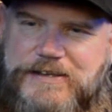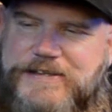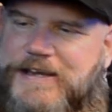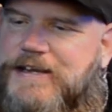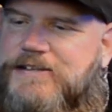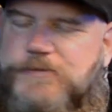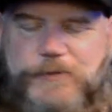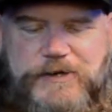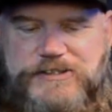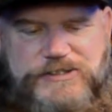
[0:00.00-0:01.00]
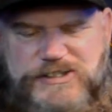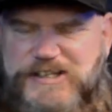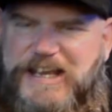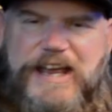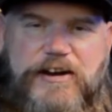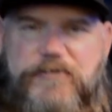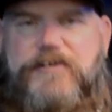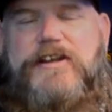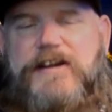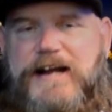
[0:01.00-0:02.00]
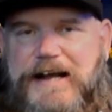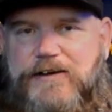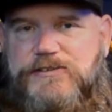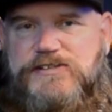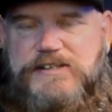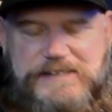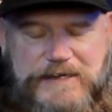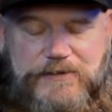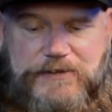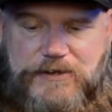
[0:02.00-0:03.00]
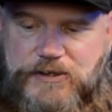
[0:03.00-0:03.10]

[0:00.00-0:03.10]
take inspiration just like every other house that's out there.